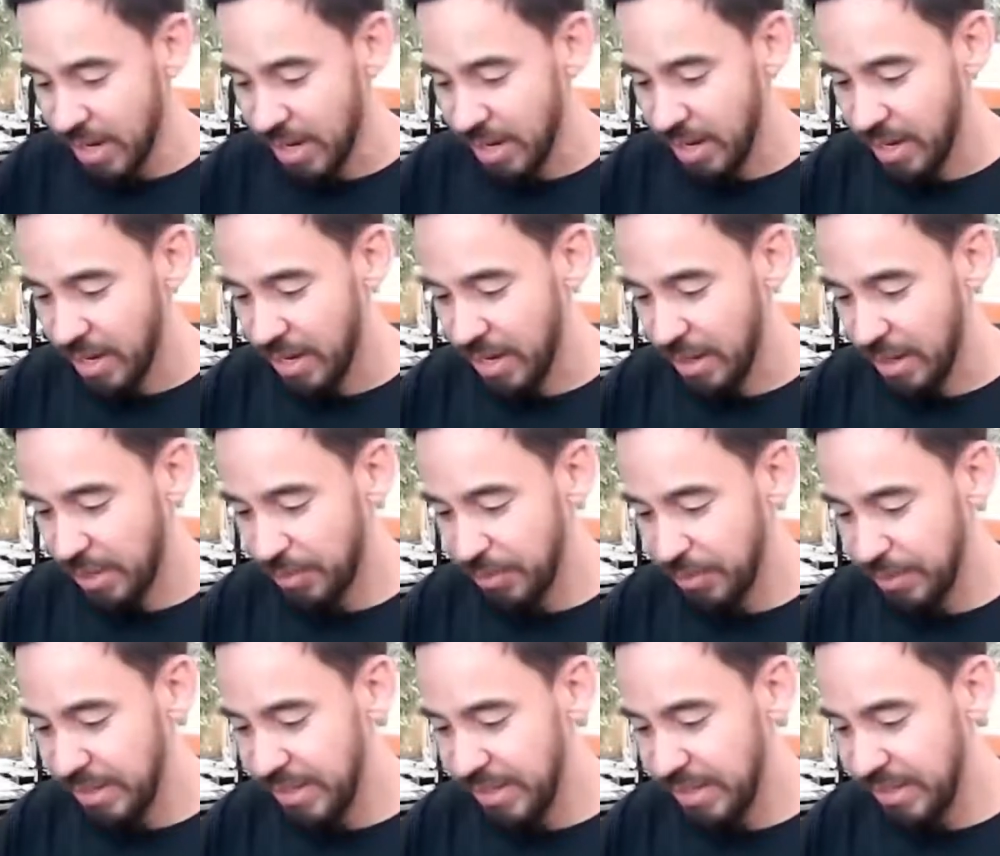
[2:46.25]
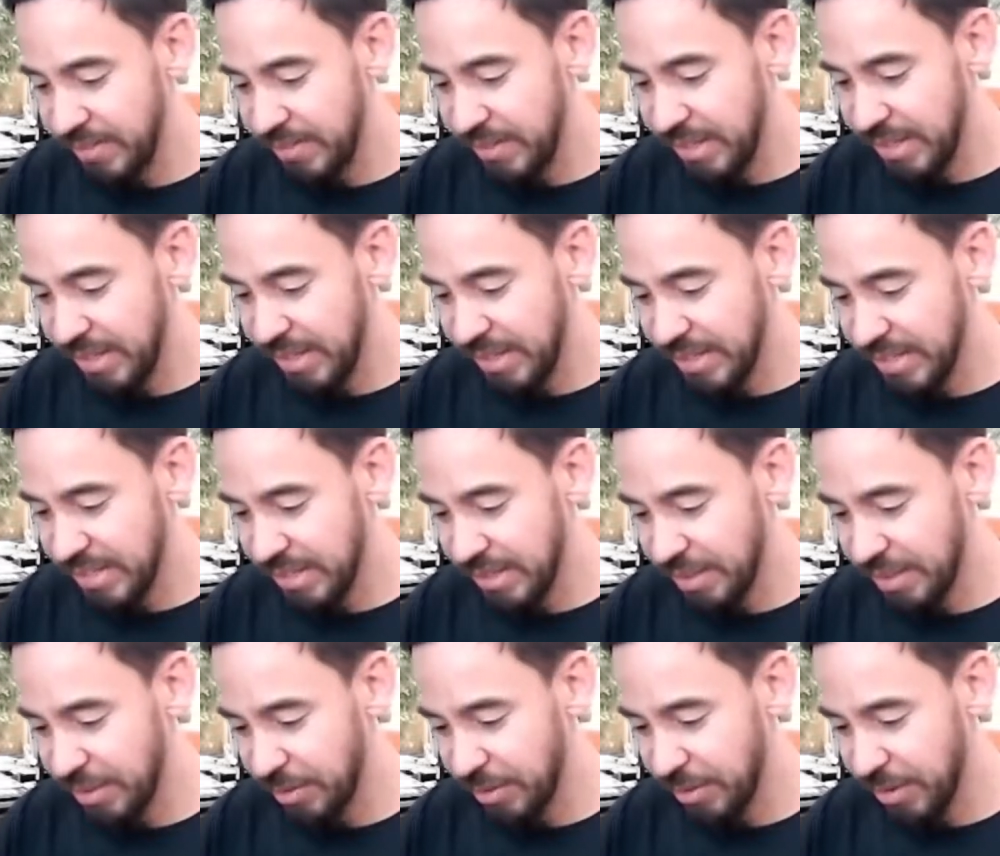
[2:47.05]
3 DVDs
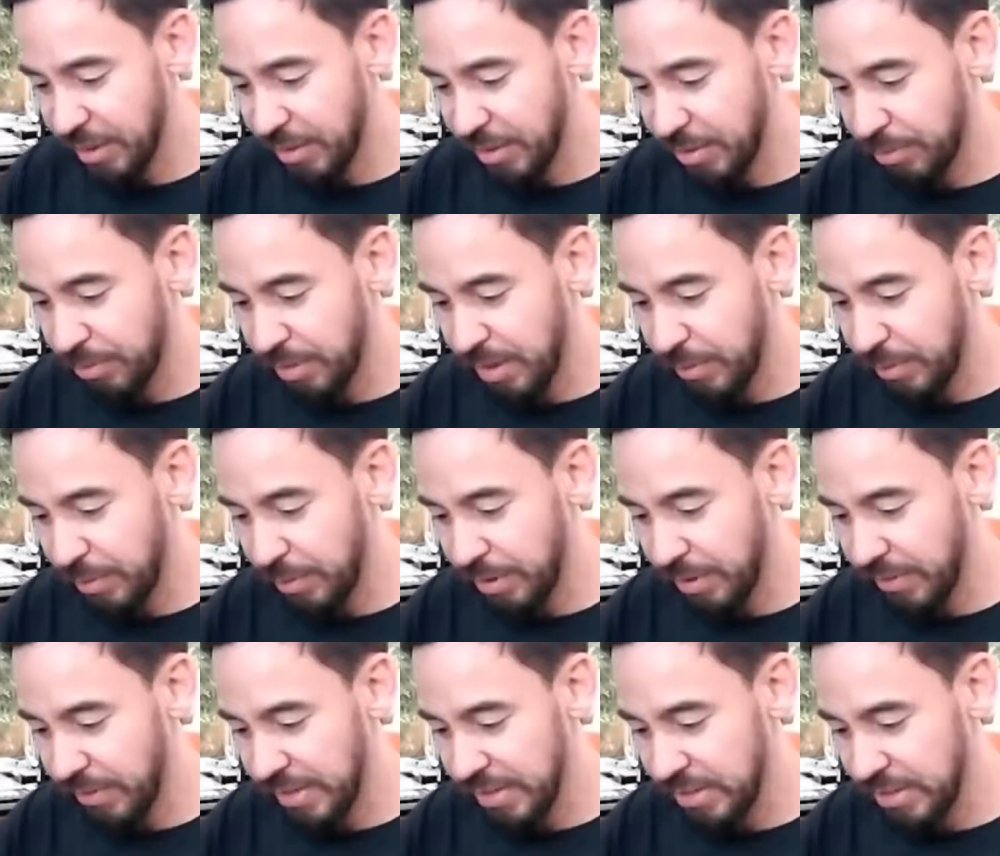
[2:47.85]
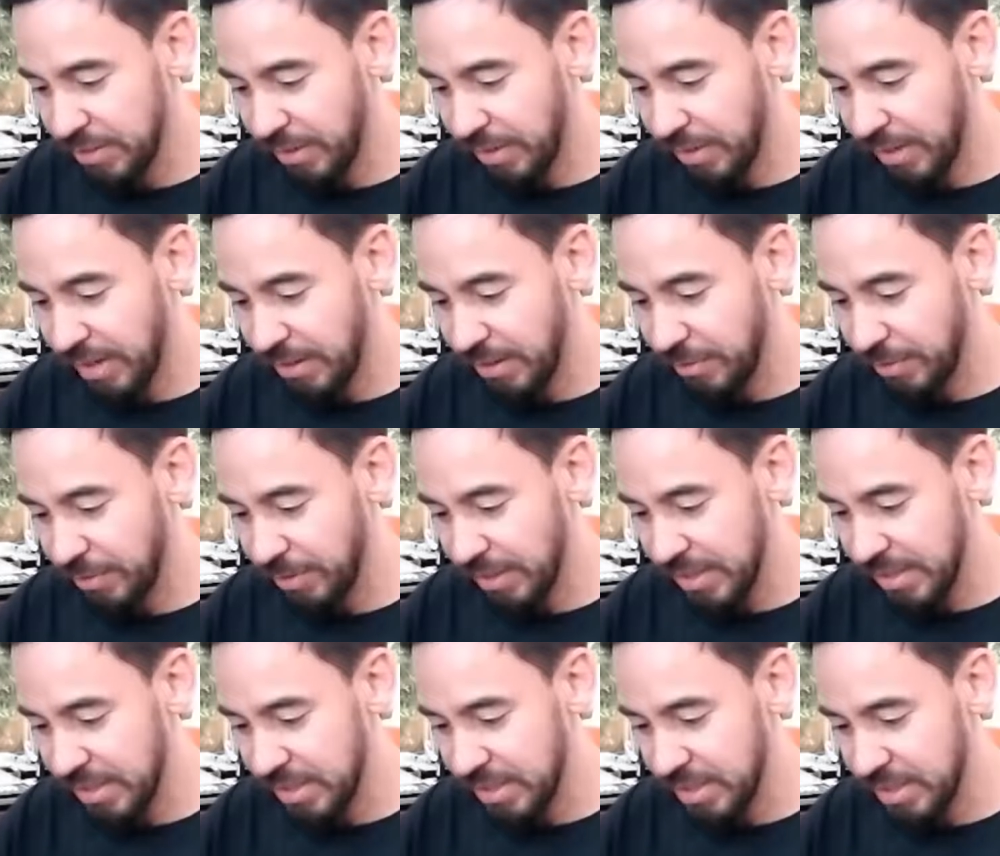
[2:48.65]
including 3 previously
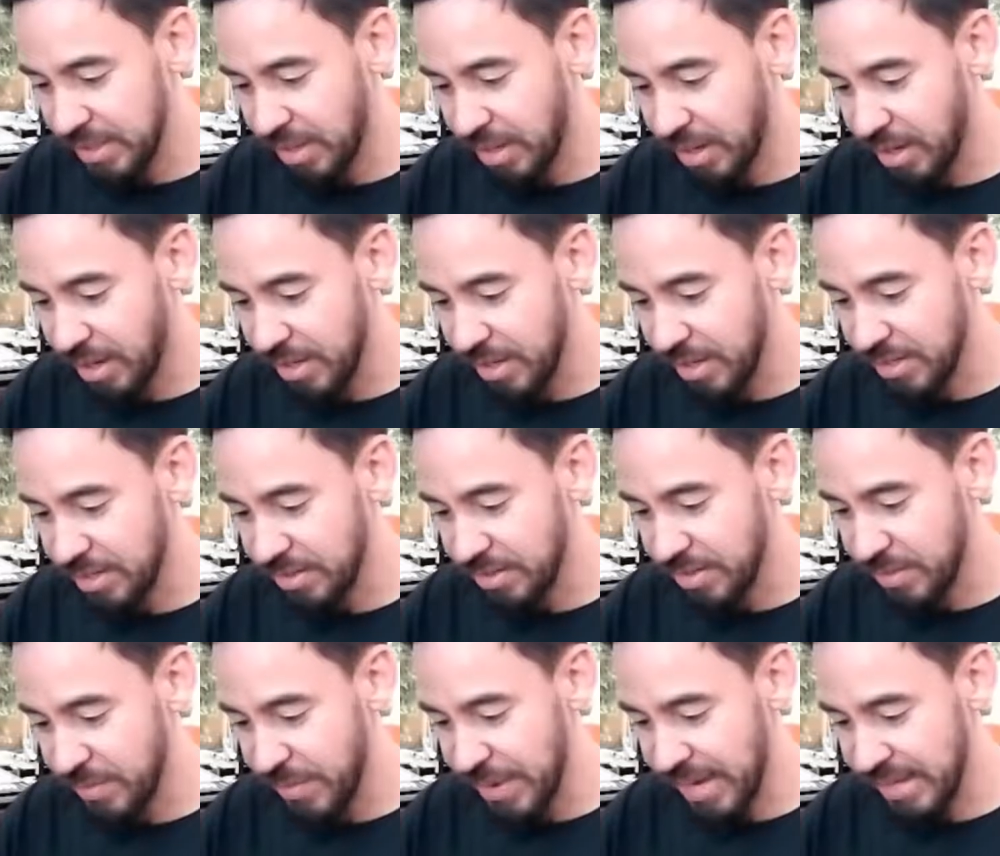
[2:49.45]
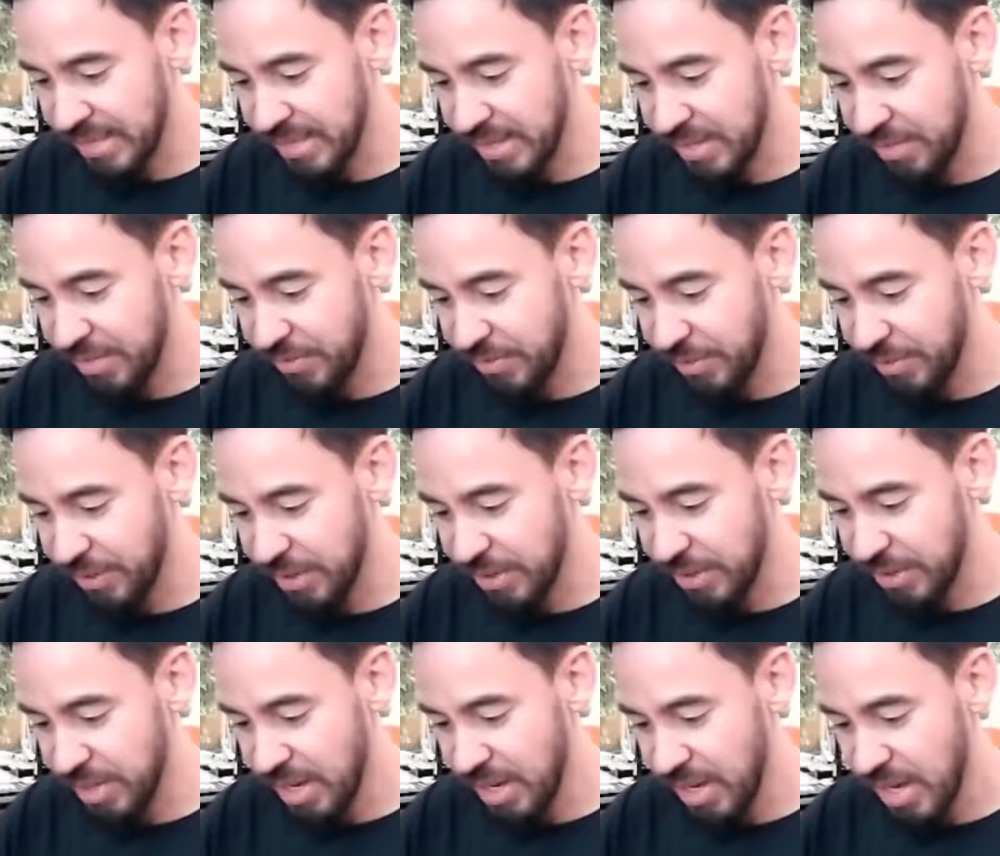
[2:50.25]
unreleased concerts and backstage
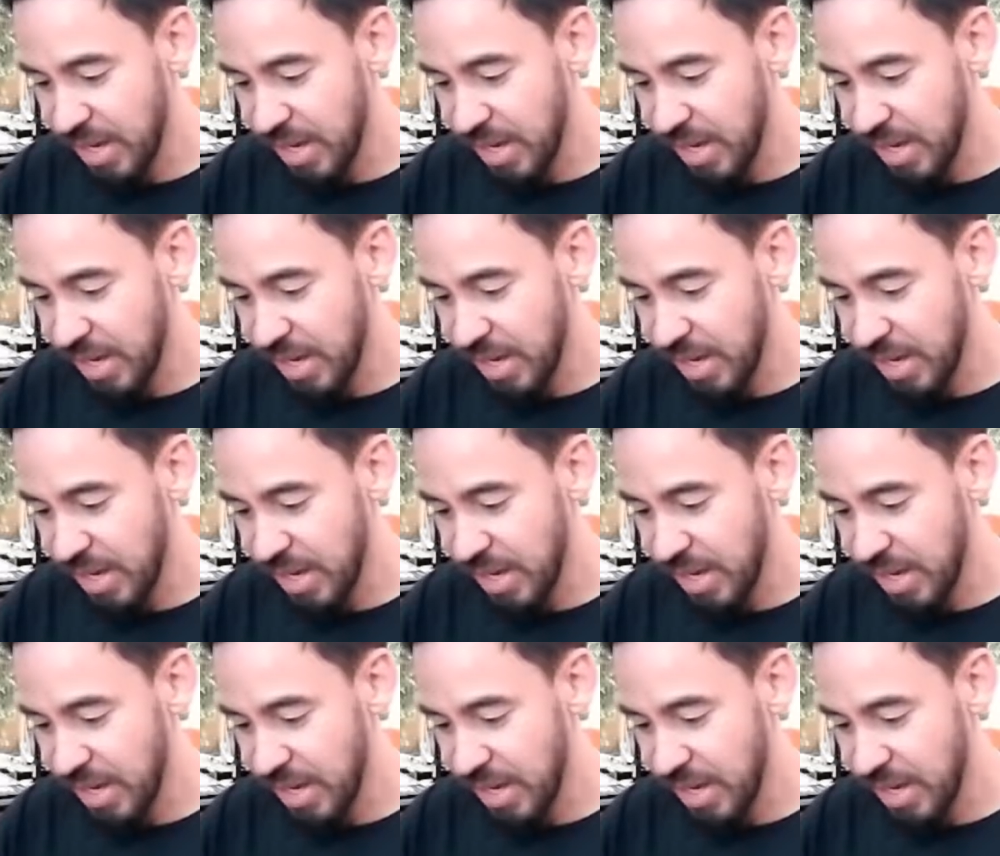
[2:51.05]
footage,